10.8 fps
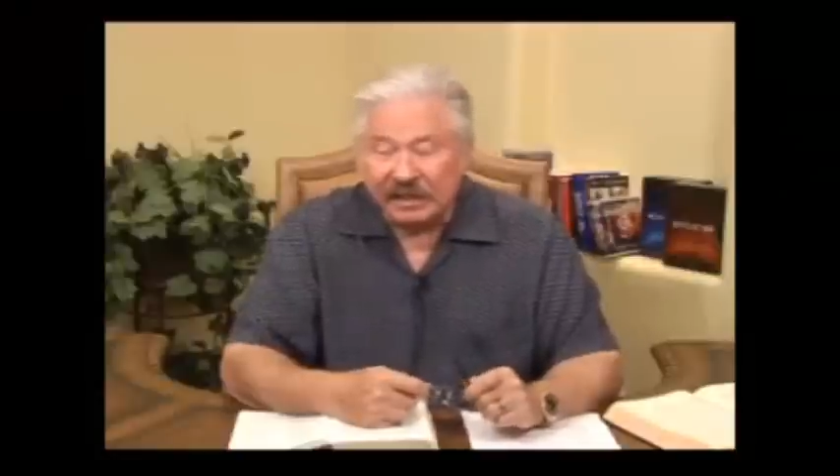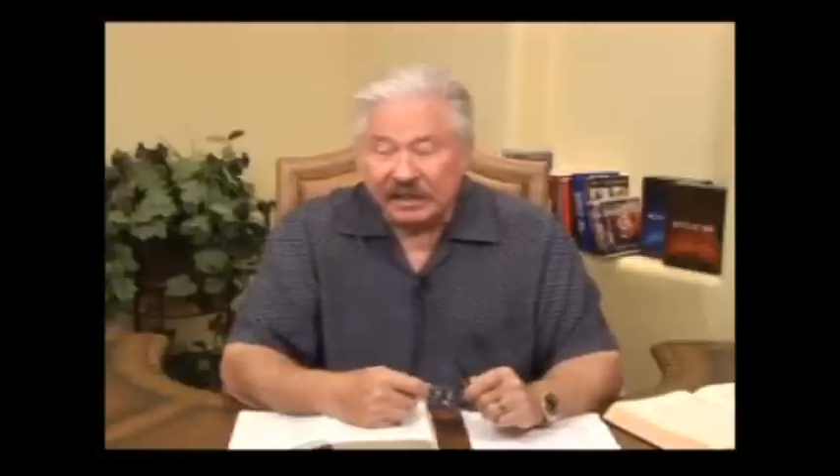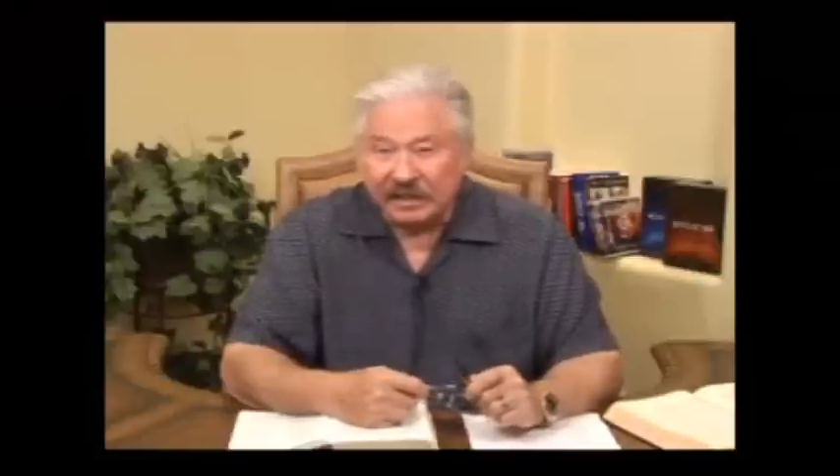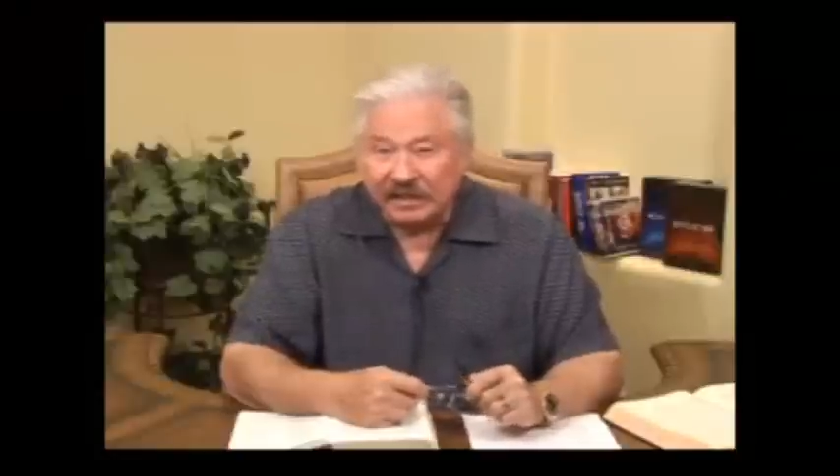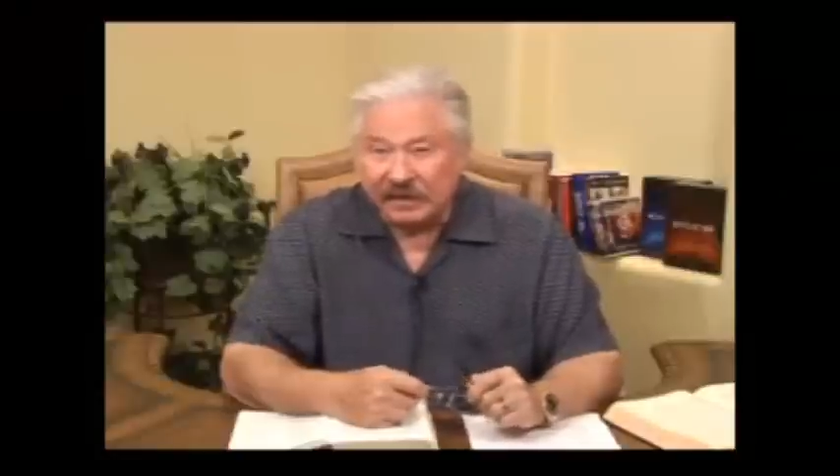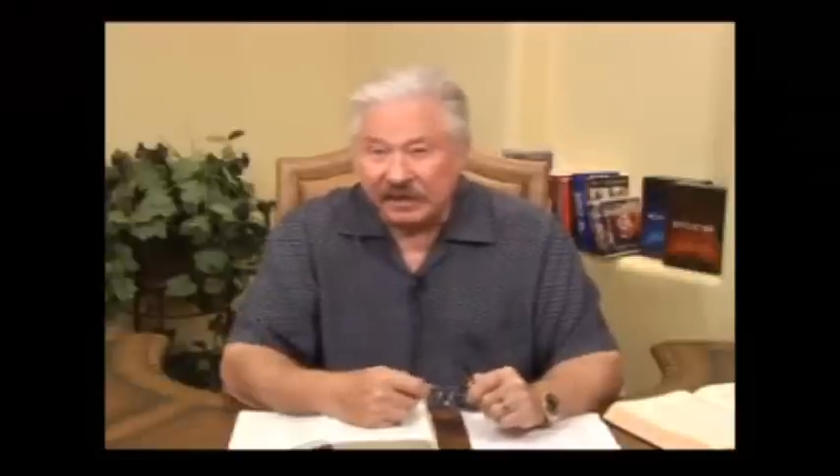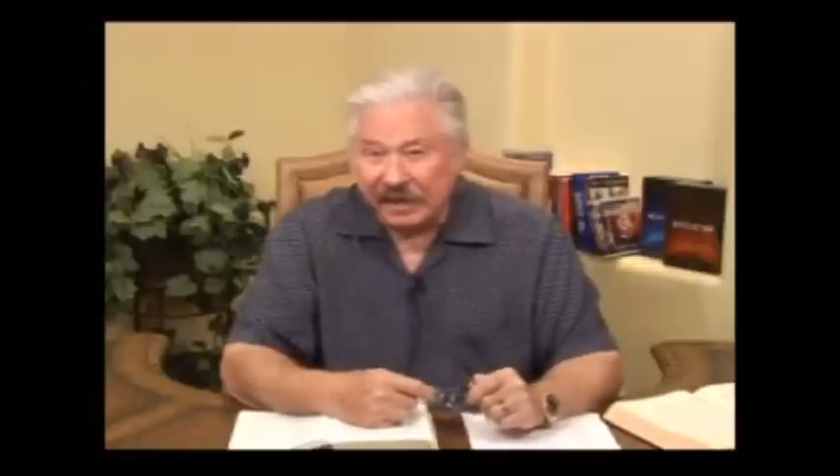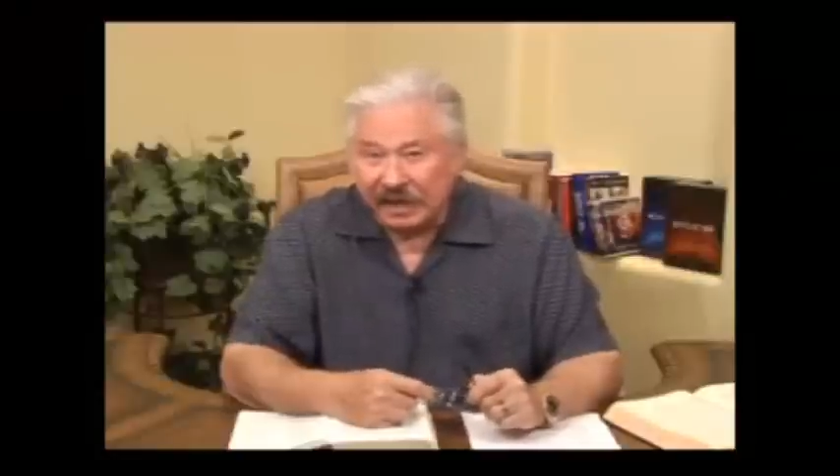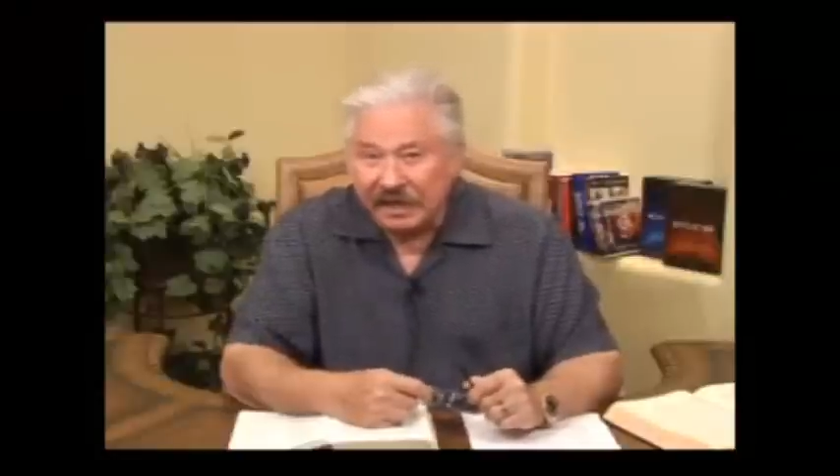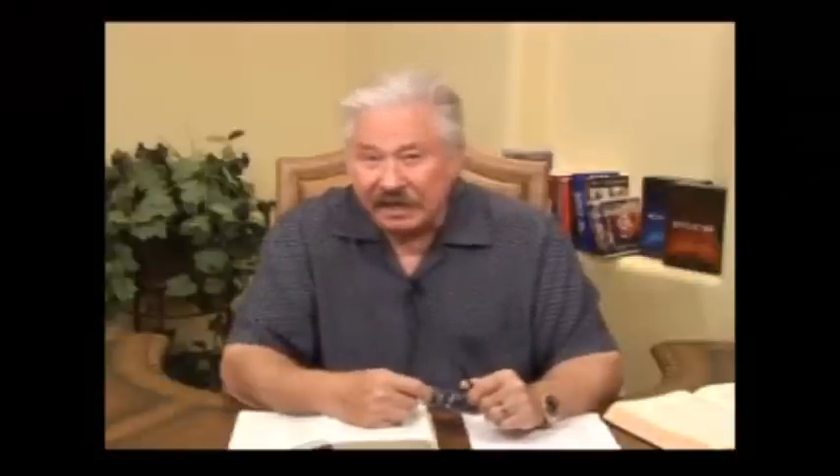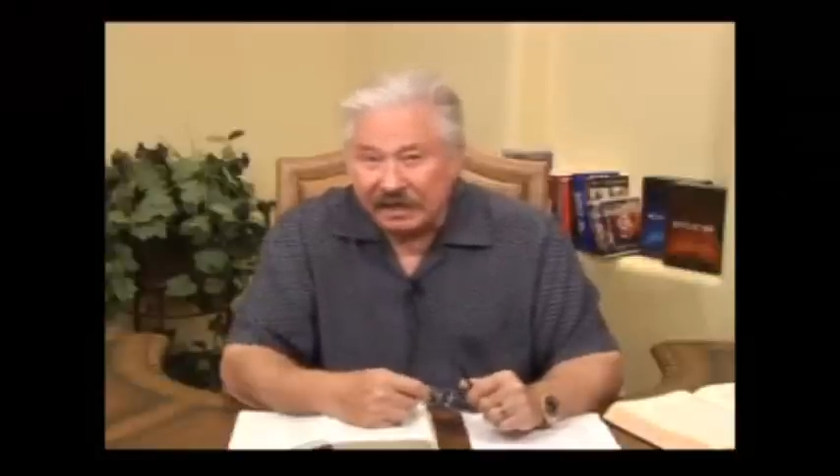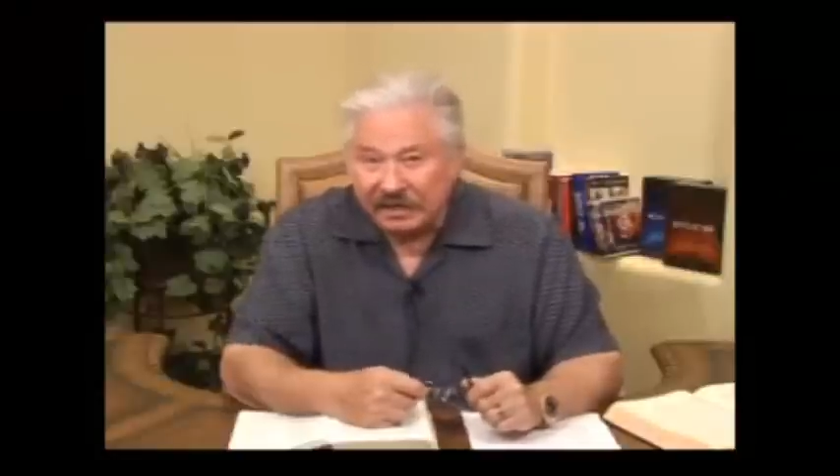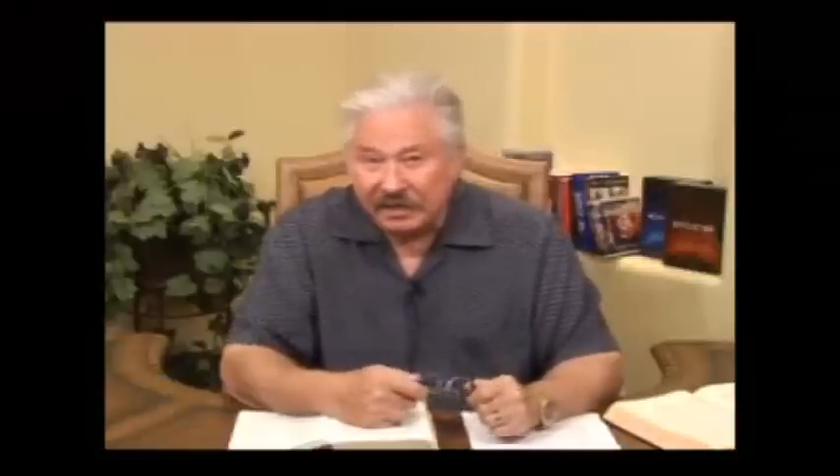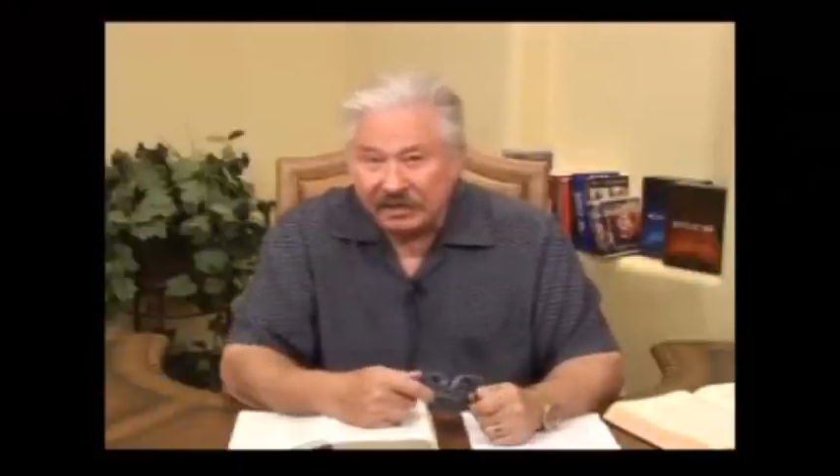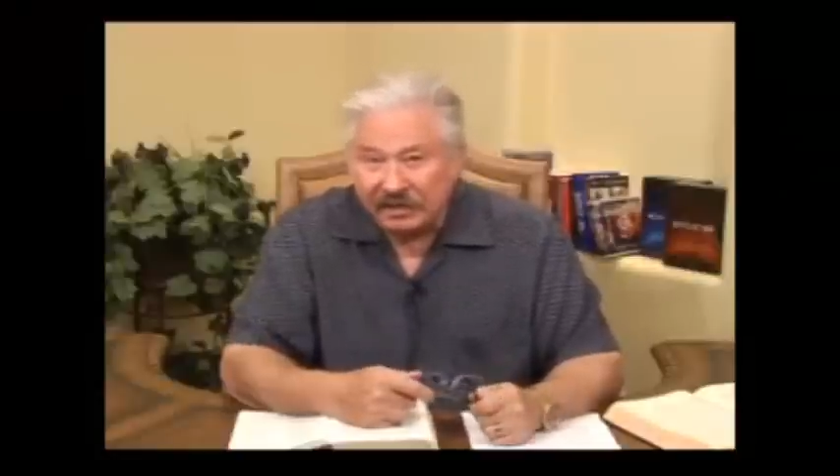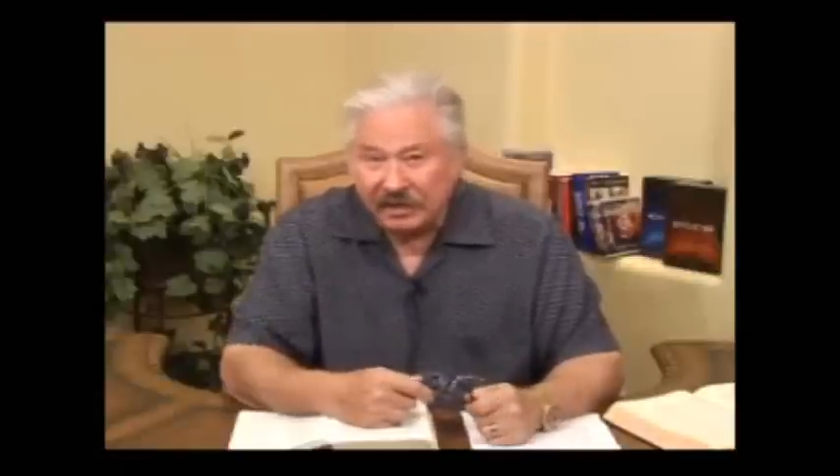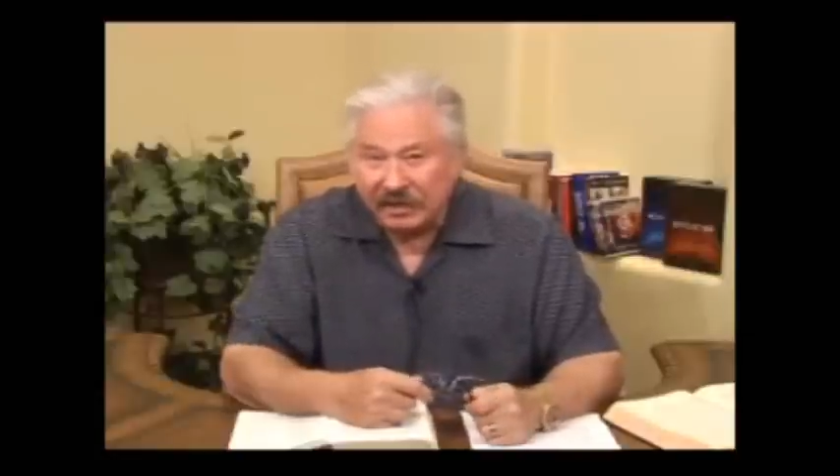and even the 80s,